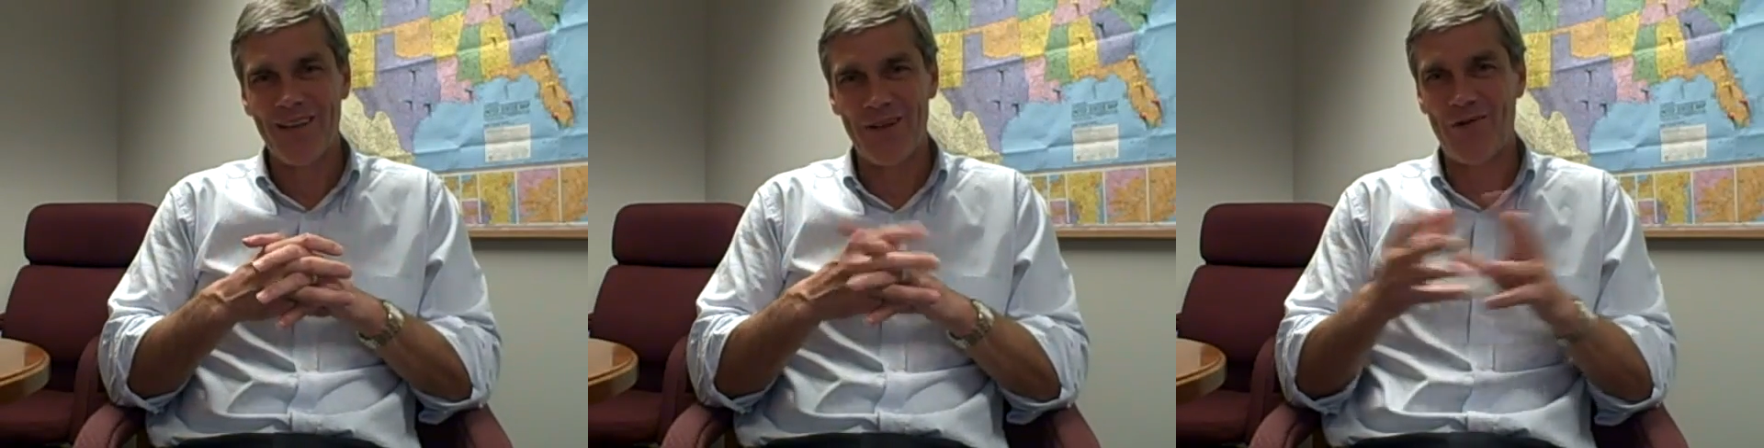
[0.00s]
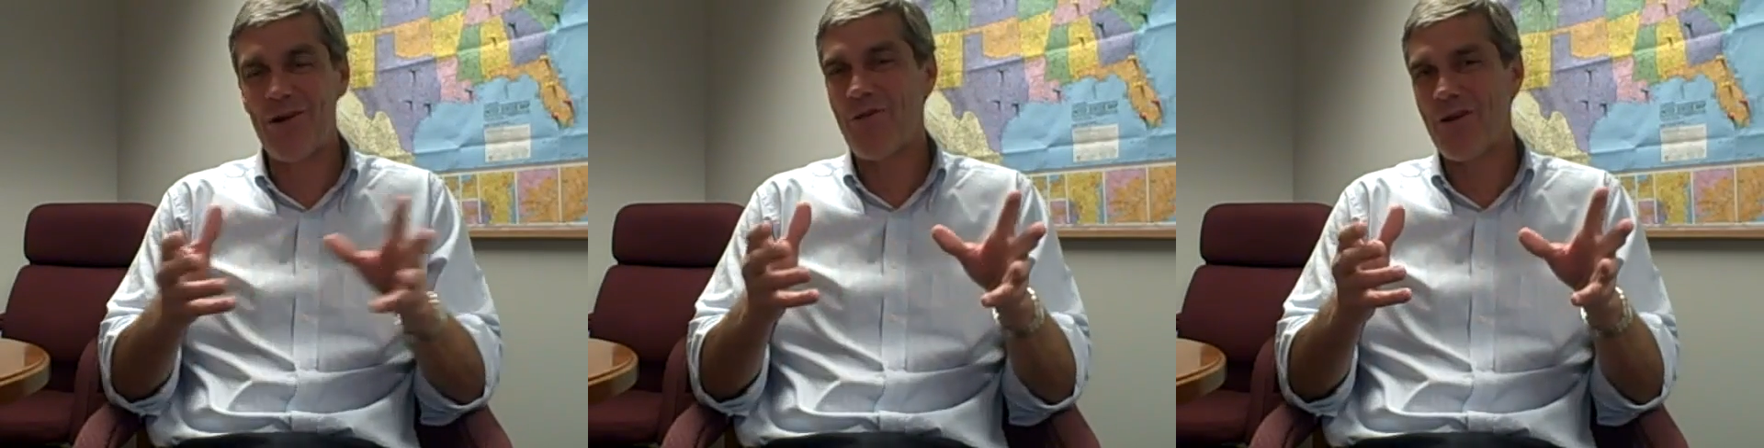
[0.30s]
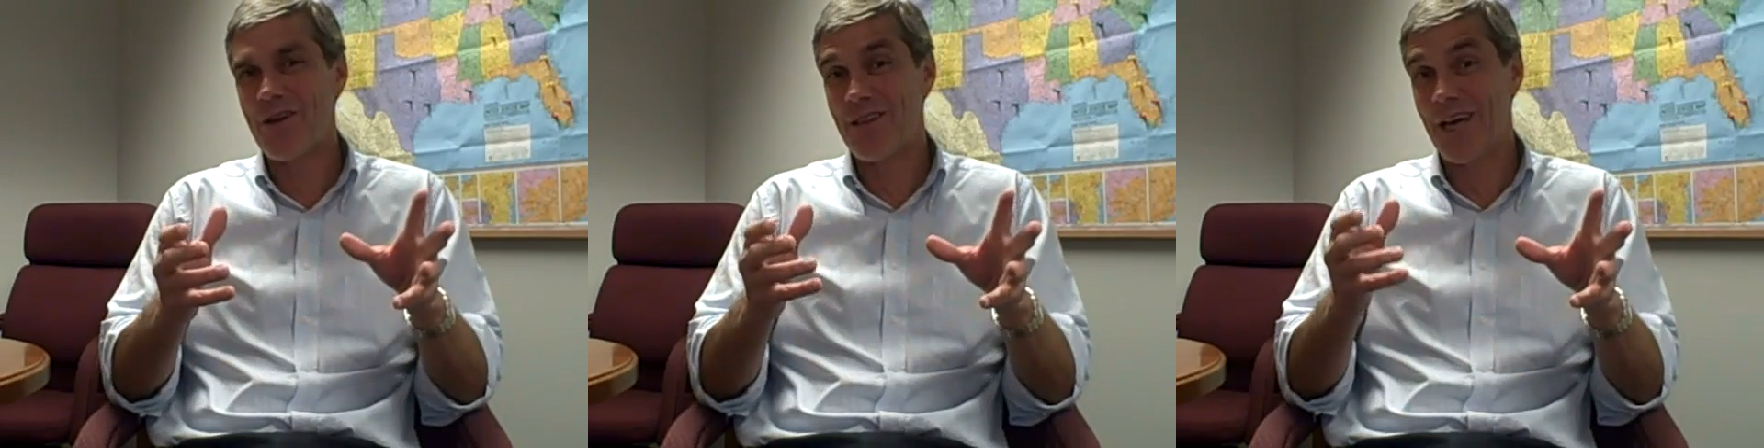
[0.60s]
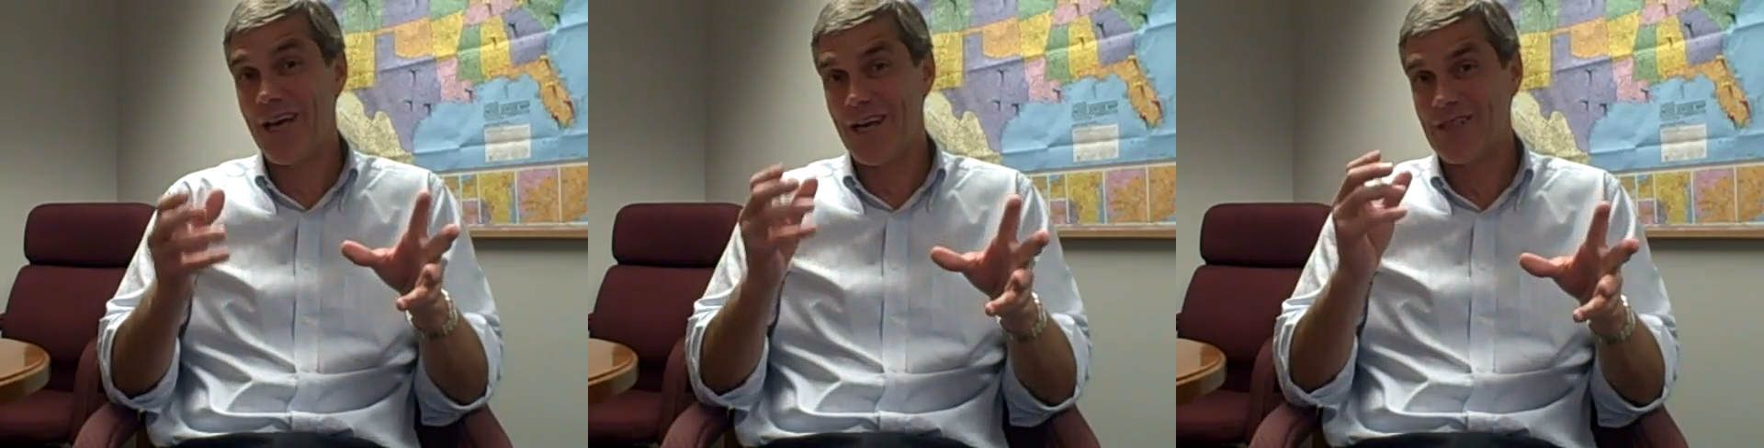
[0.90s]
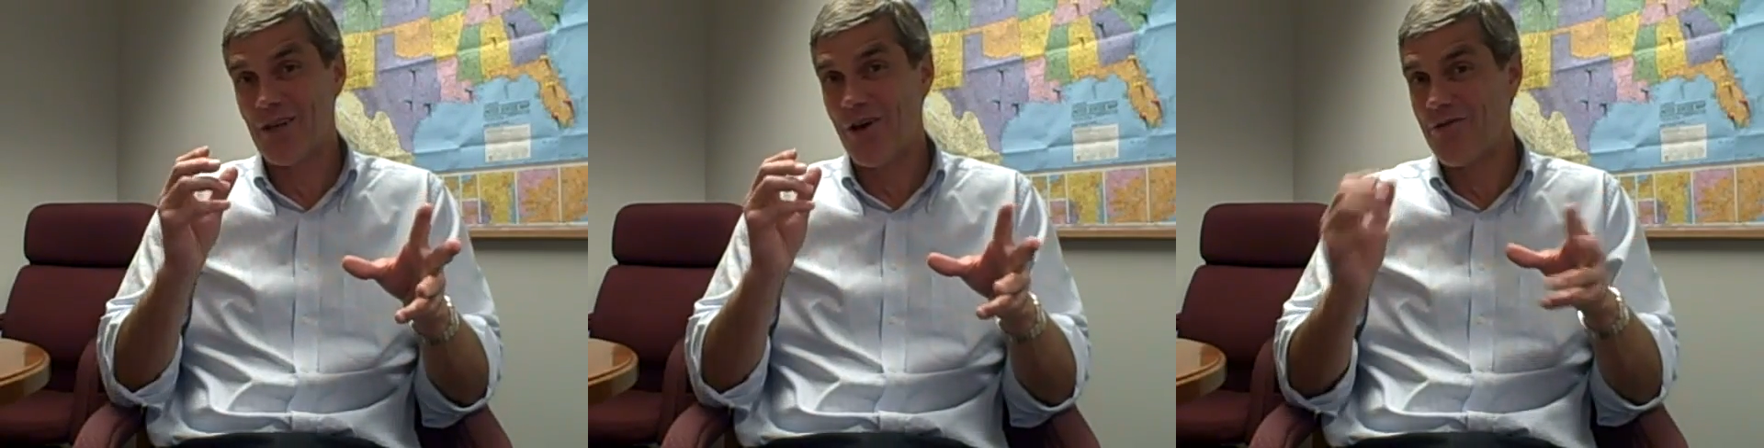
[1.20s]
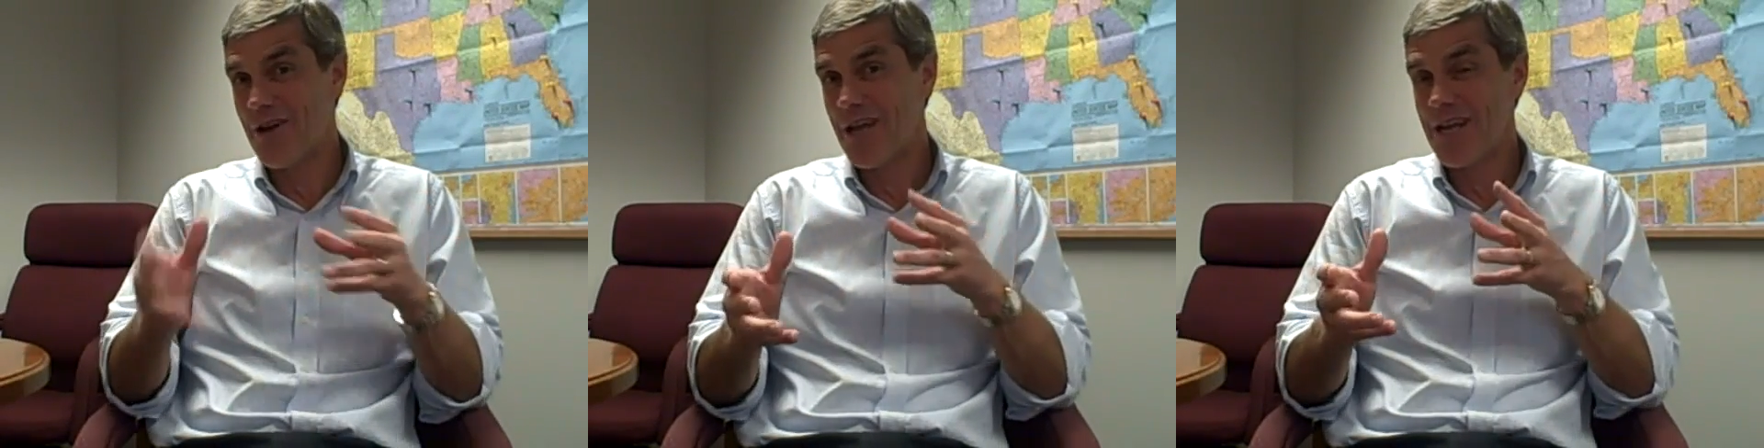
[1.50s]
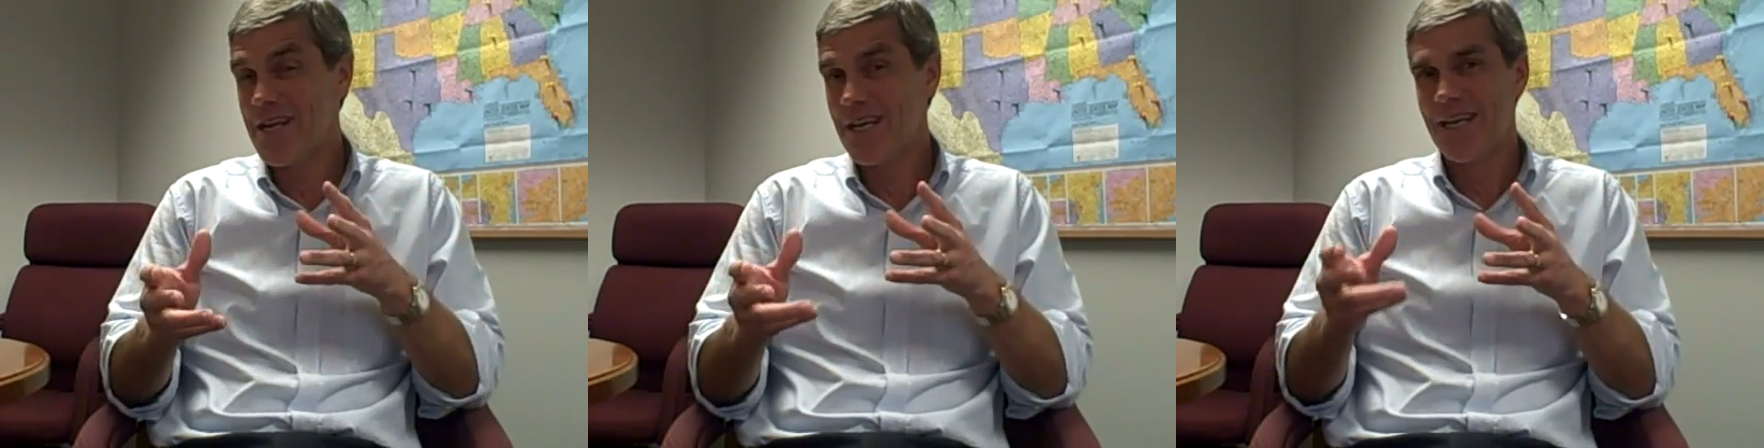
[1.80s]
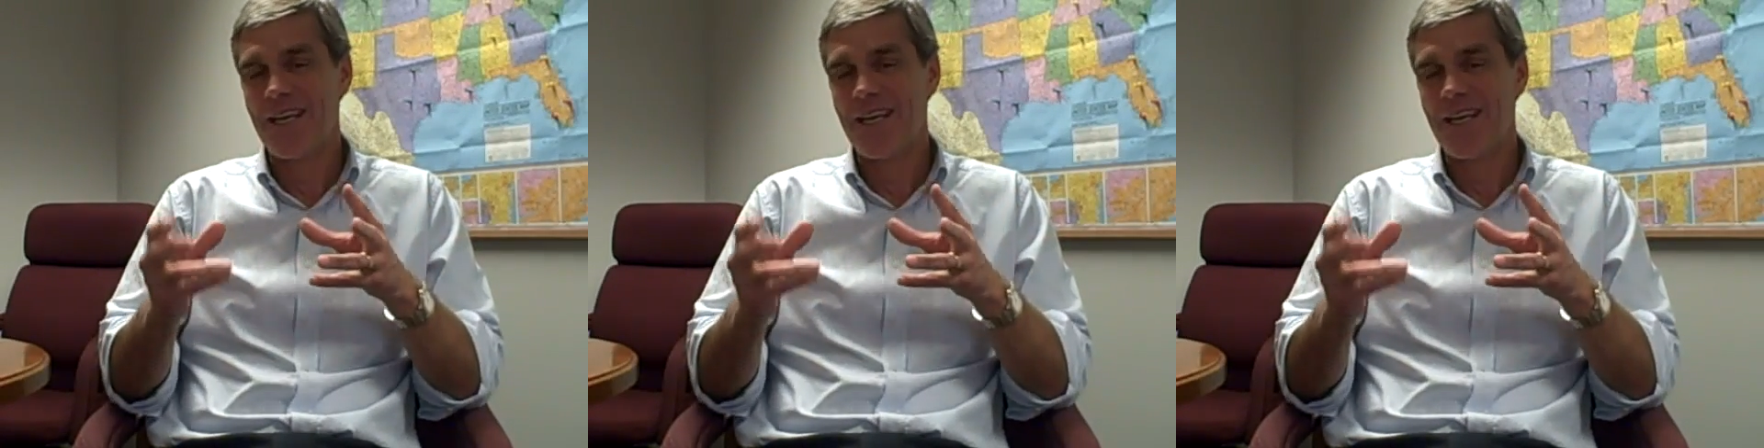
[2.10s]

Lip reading: The Greek word there is Irene.